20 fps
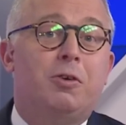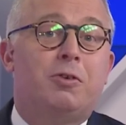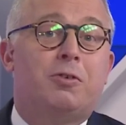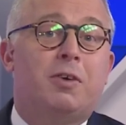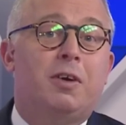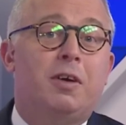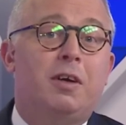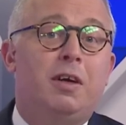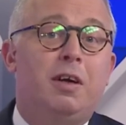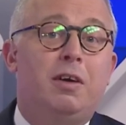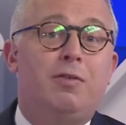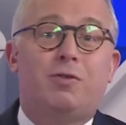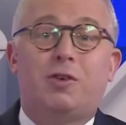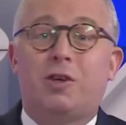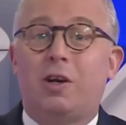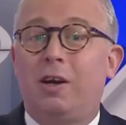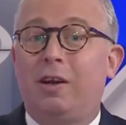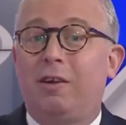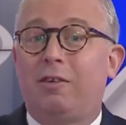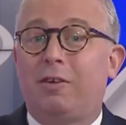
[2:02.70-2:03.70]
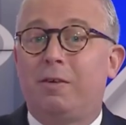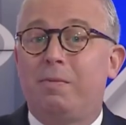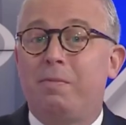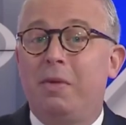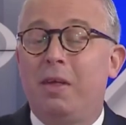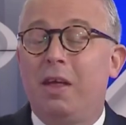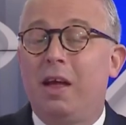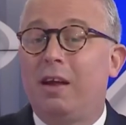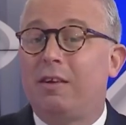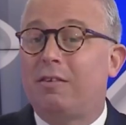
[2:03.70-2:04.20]
ultra of
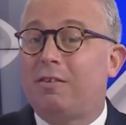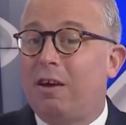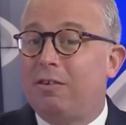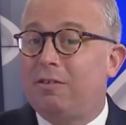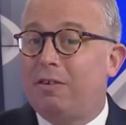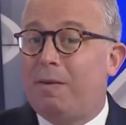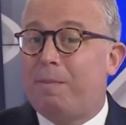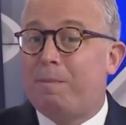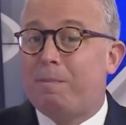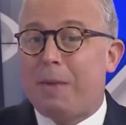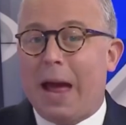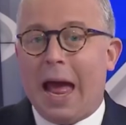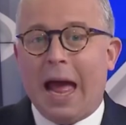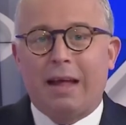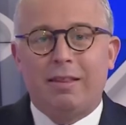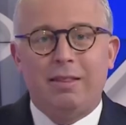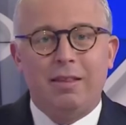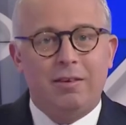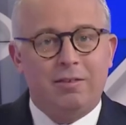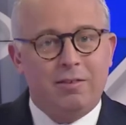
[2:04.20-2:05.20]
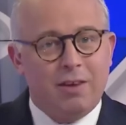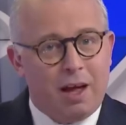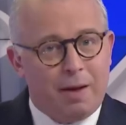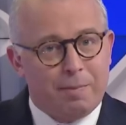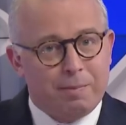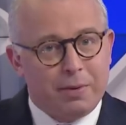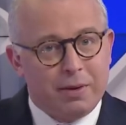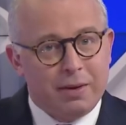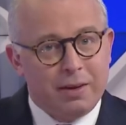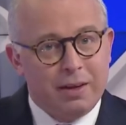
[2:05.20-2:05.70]
journalism, doesn't back this
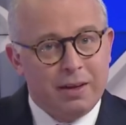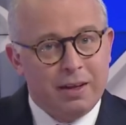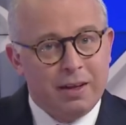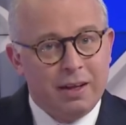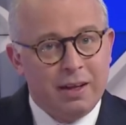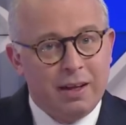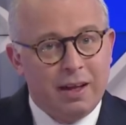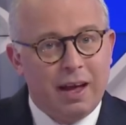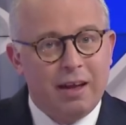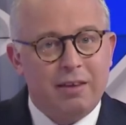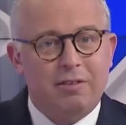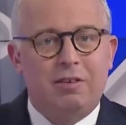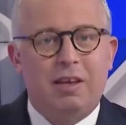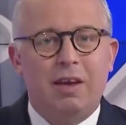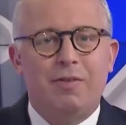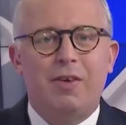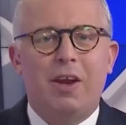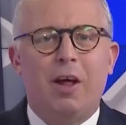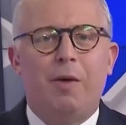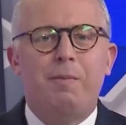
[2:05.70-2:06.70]
up. As Stephen